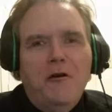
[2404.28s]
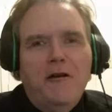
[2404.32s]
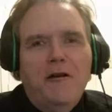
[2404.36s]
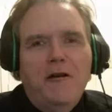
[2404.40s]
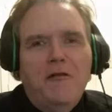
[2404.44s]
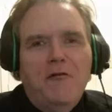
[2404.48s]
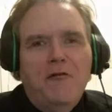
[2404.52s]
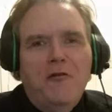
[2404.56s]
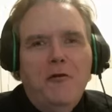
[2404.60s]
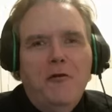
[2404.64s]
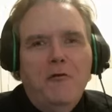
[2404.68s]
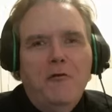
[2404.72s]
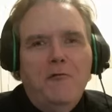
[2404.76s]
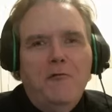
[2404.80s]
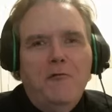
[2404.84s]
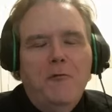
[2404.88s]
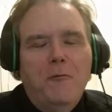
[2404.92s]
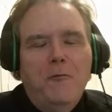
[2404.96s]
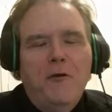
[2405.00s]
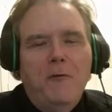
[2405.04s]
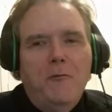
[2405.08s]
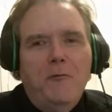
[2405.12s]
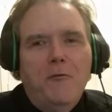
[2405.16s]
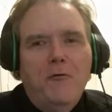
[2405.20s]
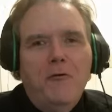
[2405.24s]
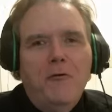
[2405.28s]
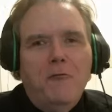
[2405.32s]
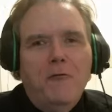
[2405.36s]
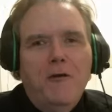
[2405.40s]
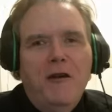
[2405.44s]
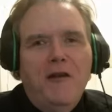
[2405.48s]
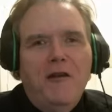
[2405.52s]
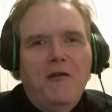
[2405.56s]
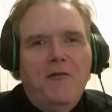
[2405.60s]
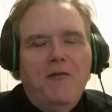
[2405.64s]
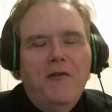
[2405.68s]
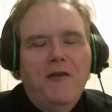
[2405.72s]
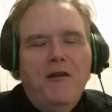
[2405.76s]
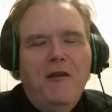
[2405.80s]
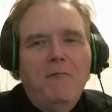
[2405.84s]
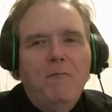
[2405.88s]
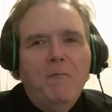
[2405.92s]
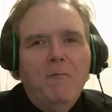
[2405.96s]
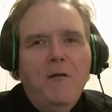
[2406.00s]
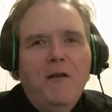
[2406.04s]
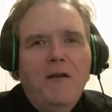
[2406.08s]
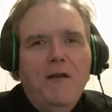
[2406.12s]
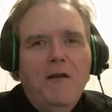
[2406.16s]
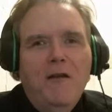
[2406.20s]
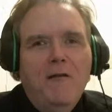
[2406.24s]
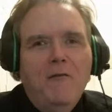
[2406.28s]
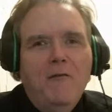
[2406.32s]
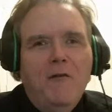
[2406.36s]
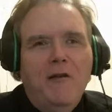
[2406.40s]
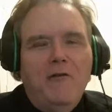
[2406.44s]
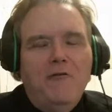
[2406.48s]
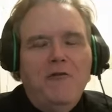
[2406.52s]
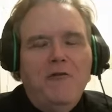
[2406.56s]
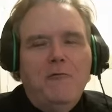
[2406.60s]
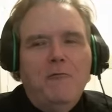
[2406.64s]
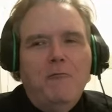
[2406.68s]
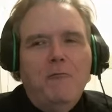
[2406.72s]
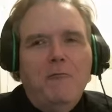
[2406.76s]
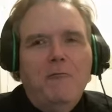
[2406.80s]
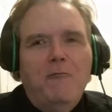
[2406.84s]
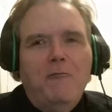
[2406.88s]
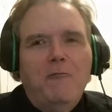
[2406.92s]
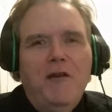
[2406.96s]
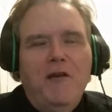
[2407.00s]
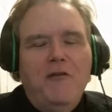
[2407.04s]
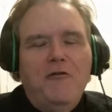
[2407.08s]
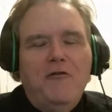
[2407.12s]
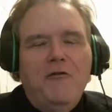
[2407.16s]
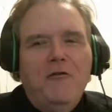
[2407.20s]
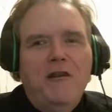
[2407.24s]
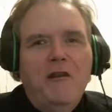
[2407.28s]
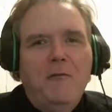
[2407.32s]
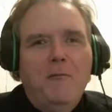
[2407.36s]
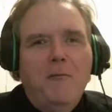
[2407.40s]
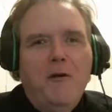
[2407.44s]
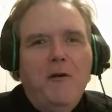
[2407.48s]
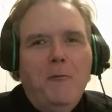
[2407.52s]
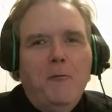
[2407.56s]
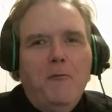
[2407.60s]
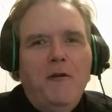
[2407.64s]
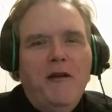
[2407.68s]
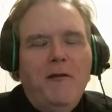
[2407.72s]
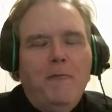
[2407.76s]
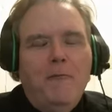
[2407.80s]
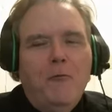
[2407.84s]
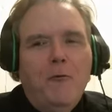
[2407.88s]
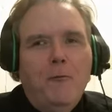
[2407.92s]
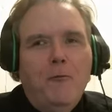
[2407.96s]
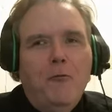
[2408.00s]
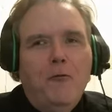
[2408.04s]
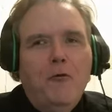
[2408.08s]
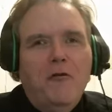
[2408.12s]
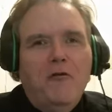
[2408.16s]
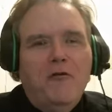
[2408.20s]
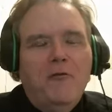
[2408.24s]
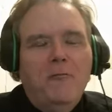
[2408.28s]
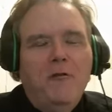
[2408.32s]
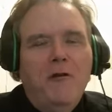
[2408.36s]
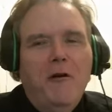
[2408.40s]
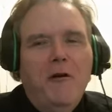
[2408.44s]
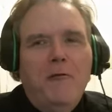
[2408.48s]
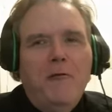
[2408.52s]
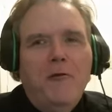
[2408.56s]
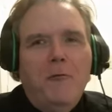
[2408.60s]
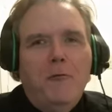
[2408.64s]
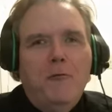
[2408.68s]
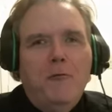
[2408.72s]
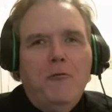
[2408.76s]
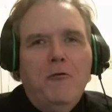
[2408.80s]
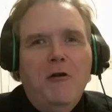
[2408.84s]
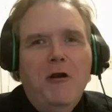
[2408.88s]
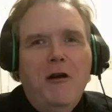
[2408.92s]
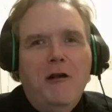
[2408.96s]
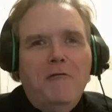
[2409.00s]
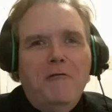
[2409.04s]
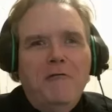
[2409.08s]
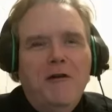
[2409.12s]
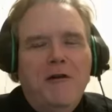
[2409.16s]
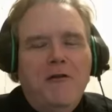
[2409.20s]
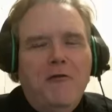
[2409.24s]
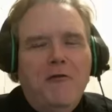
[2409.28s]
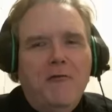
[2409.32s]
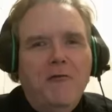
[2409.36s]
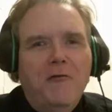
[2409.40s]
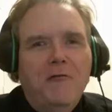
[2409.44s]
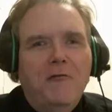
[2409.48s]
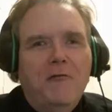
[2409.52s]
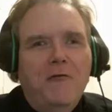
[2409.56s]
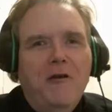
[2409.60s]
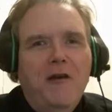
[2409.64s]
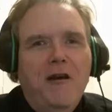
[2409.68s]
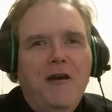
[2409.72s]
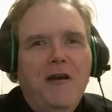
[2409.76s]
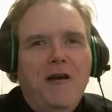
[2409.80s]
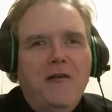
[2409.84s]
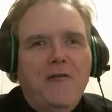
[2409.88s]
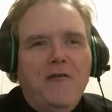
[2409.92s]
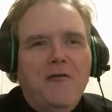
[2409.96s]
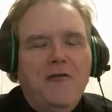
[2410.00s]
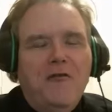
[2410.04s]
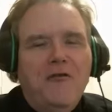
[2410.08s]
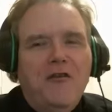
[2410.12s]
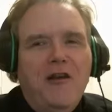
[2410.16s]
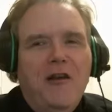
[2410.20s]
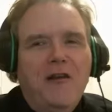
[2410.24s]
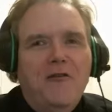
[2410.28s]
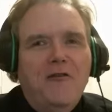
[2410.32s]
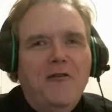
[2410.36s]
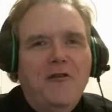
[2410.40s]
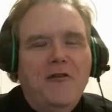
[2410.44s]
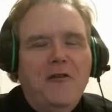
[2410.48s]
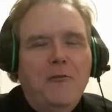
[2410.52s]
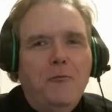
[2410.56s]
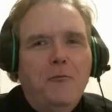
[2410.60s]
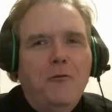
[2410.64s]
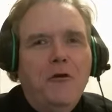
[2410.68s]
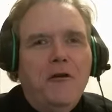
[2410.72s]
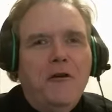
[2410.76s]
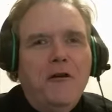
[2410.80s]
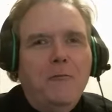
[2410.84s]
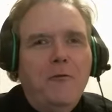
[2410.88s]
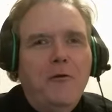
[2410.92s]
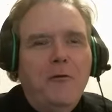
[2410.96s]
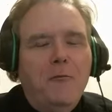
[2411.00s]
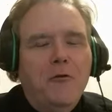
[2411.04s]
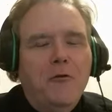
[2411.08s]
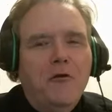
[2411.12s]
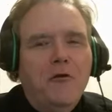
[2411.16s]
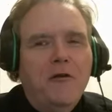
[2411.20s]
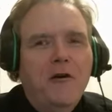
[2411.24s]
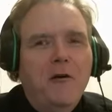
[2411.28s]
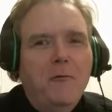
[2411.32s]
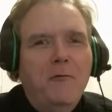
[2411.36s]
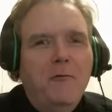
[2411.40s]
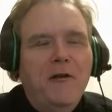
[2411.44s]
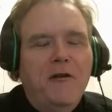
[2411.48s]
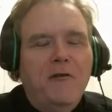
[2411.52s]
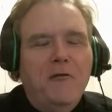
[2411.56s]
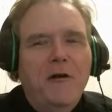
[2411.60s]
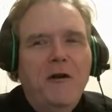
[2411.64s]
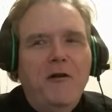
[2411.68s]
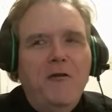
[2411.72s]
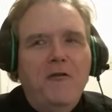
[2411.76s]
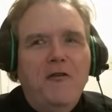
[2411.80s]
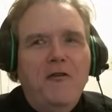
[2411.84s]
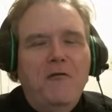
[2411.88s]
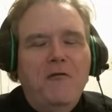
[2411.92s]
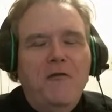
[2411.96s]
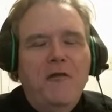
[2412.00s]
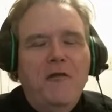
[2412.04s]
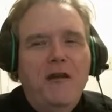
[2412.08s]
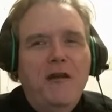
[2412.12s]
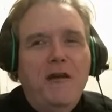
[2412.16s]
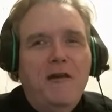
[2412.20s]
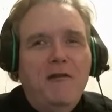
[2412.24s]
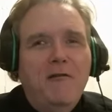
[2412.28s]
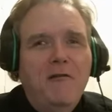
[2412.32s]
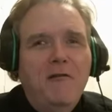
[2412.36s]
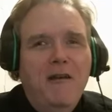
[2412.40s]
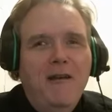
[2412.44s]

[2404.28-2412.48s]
and told the people who read it that they should email me and report to me on their progress through the exercises in the book. And people called me crazy then.